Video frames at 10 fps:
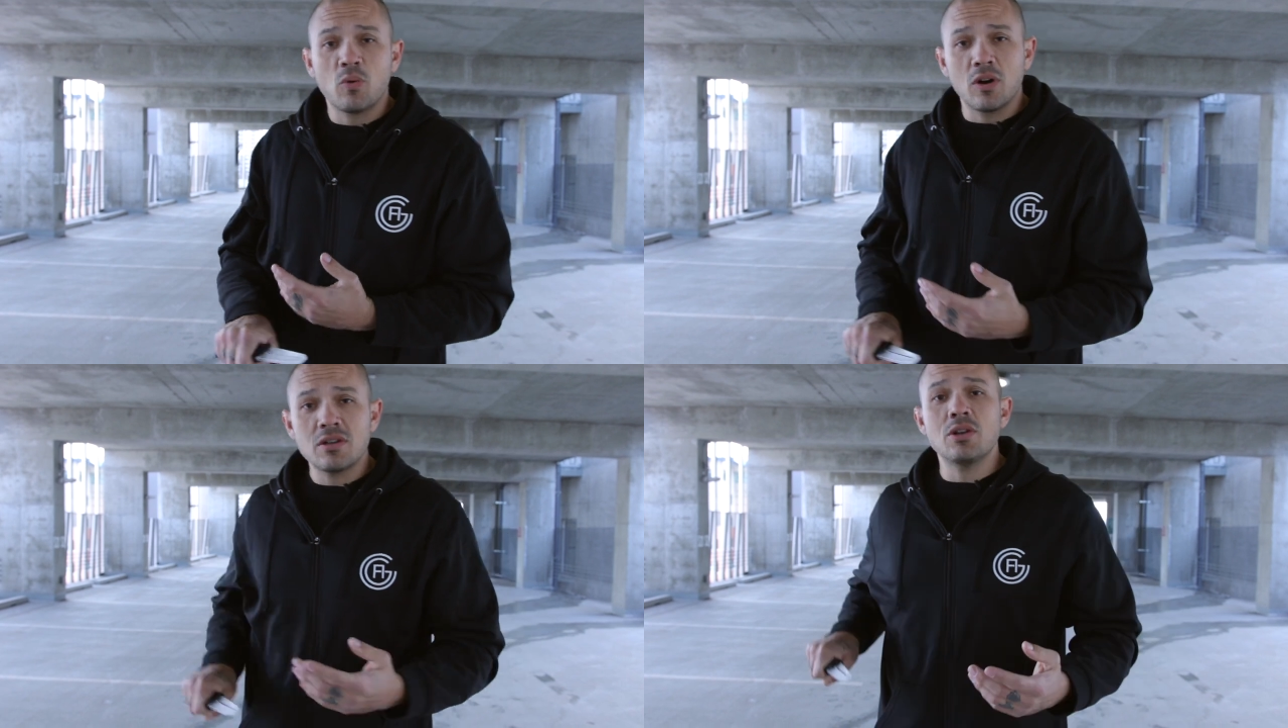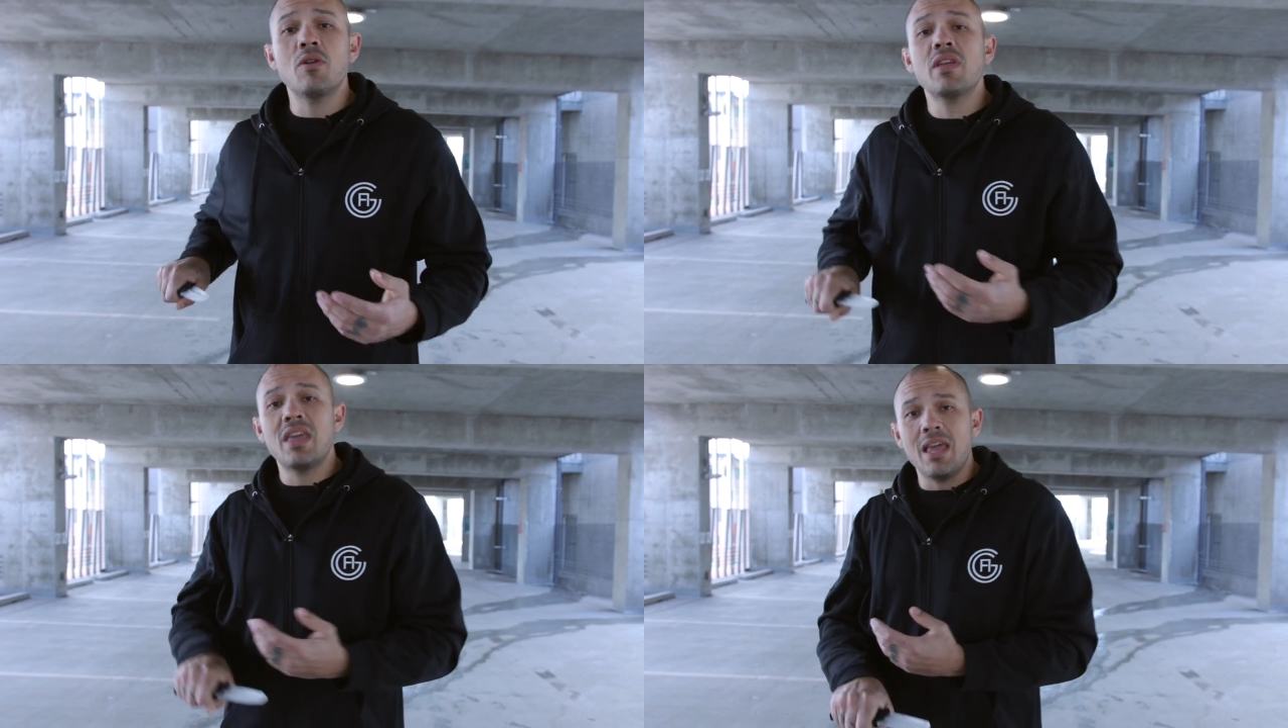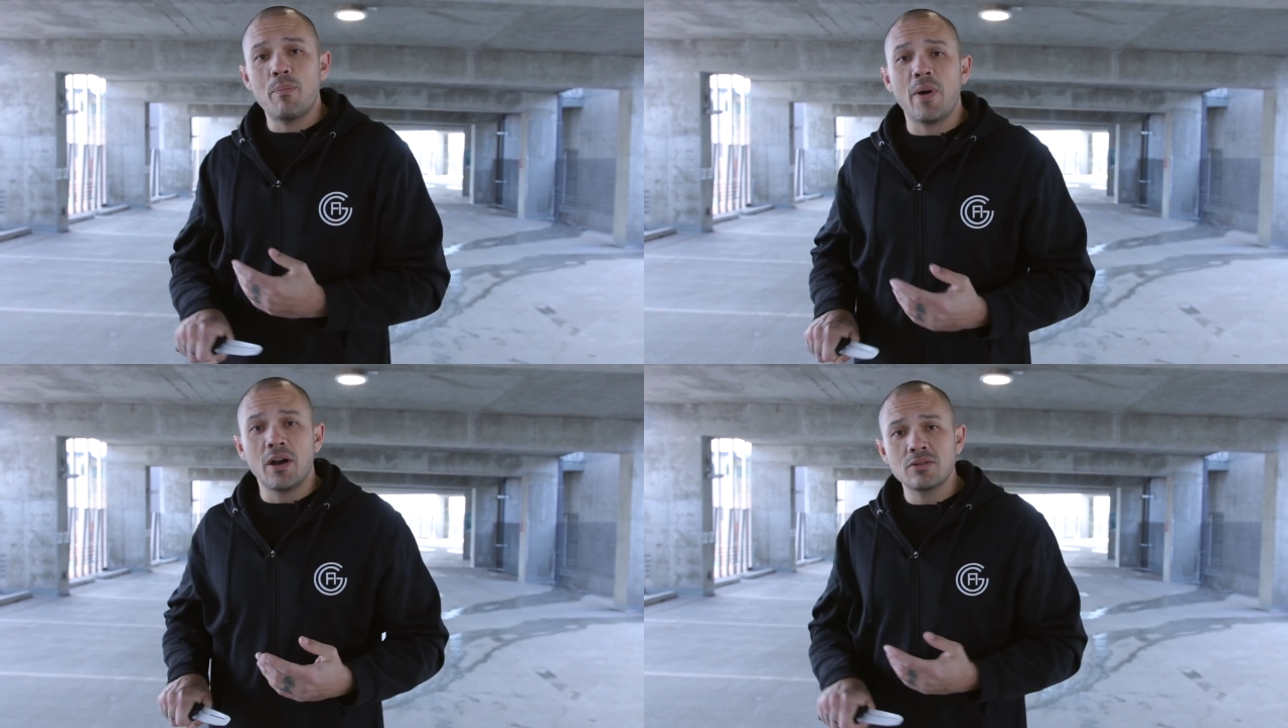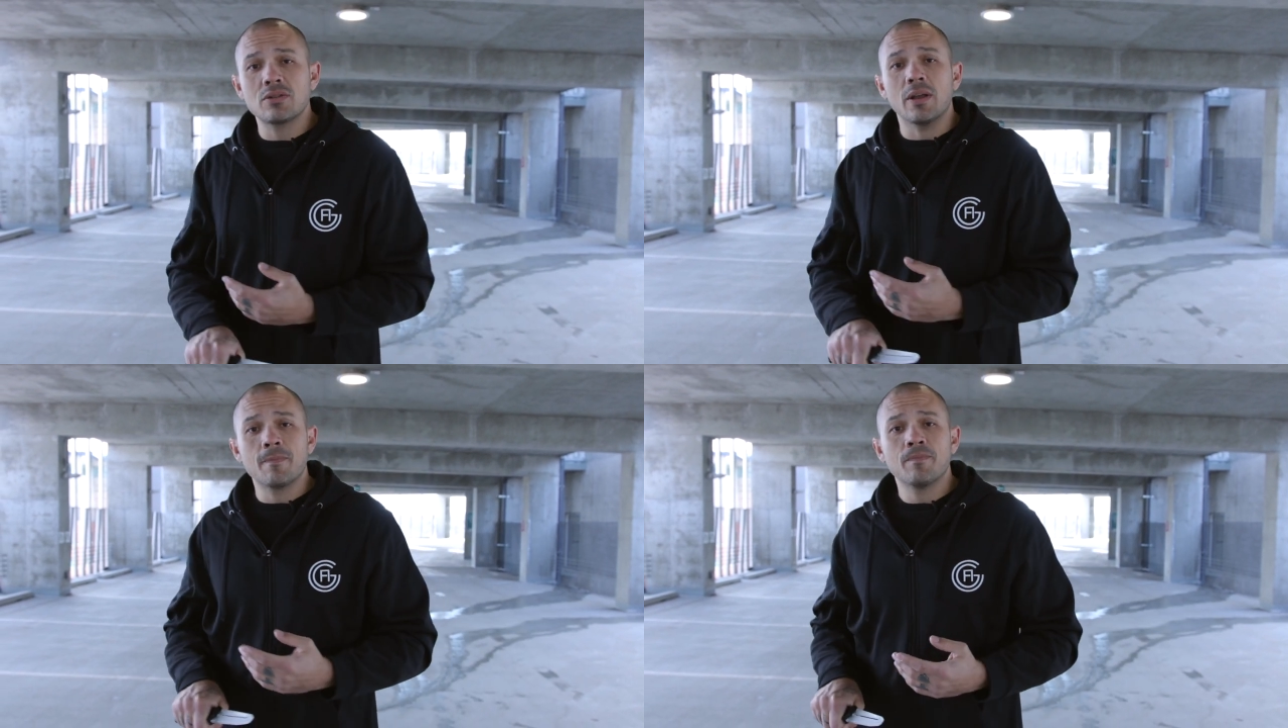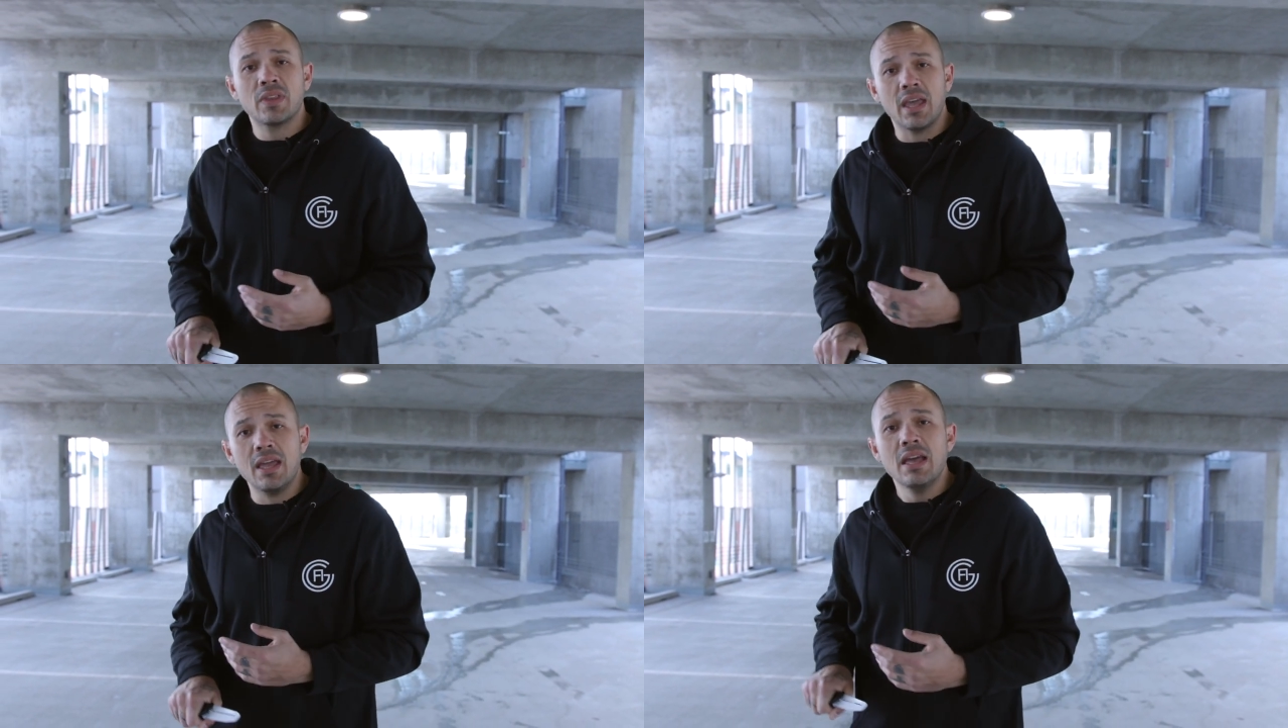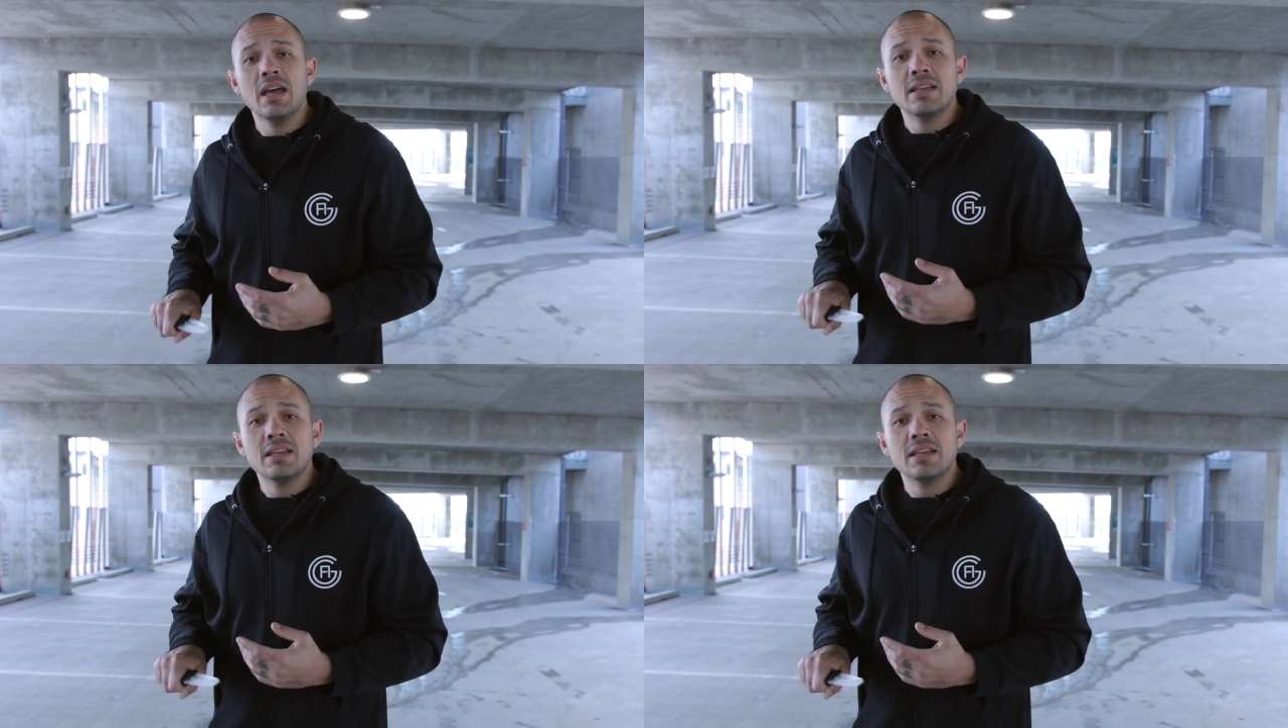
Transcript: works though, keep puncturing, okay?